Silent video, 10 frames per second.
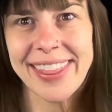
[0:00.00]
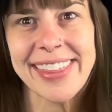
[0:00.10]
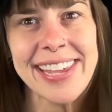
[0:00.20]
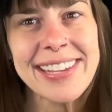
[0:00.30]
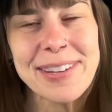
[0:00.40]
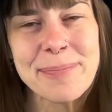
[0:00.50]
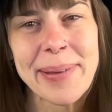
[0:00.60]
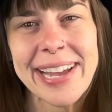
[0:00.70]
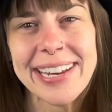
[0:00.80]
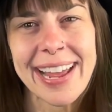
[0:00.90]
Thank you,
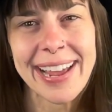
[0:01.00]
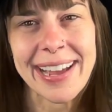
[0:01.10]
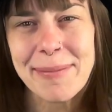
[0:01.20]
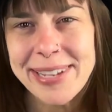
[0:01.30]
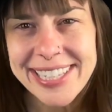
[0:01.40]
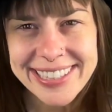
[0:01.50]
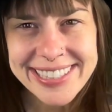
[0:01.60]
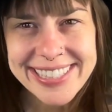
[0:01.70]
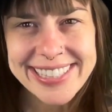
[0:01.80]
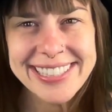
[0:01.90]
bad
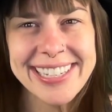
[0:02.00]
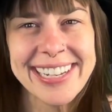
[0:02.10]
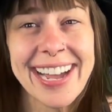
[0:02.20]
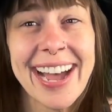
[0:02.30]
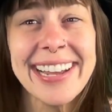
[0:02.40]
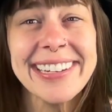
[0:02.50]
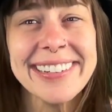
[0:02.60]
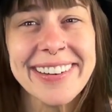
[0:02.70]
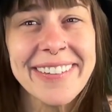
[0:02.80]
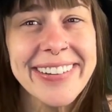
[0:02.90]
habits. I
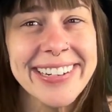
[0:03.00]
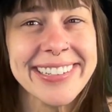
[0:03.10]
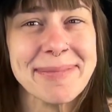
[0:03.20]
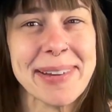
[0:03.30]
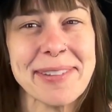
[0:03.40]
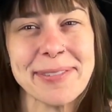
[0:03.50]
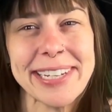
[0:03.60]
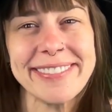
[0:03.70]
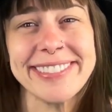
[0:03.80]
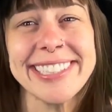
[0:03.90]
know you're in my
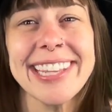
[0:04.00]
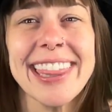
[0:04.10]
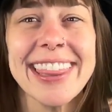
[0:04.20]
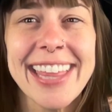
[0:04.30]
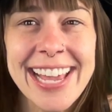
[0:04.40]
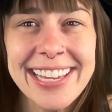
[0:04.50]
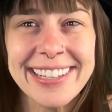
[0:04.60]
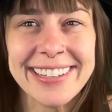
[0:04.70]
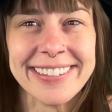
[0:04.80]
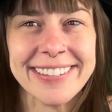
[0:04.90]
favor.
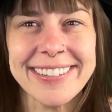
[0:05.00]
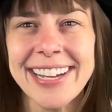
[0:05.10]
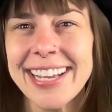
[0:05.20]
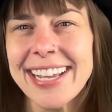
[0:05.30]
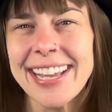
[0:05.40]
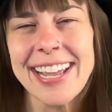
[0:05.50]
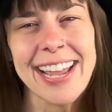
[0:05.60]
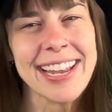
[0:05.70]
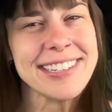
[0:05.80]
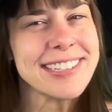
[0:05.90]
Thank you.
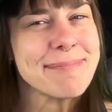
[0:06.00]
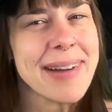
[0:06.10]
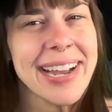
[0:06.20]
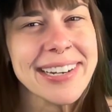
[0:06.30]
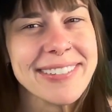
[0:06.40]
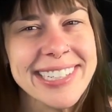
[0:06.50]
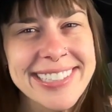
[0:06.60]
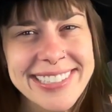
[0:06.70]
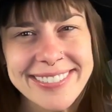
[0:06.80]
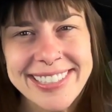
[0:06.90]
And your mind
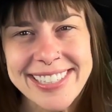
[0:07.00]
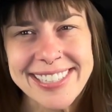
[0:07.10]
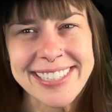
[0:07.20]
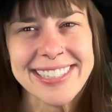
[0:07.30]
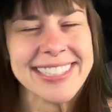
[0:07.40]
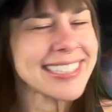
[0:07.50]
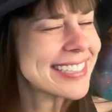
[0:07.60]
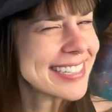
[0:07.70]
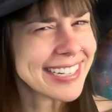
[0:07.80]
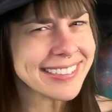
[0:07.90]
wants to resist and
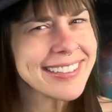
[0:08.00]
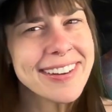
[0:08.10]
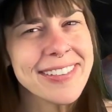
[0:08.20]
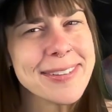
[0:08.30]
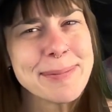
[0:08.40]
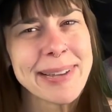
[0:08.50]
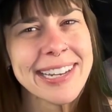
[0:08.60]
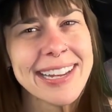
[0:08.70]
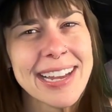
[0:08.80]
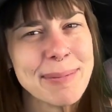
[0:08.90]
say, no, those
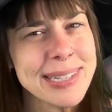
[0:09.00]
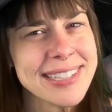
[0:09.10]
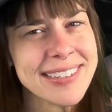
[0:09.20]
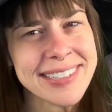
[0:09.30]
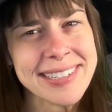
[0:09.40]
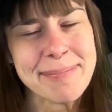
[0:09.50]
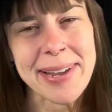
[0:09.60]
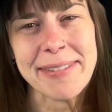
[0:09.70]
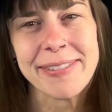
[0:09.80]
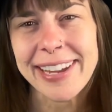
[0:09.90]
bad habits aren't in
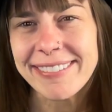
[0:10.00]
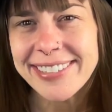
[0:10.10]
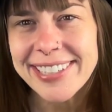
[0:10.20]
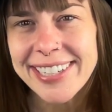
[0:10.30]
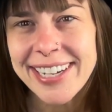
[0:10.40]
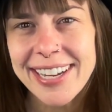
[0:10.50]
my favor.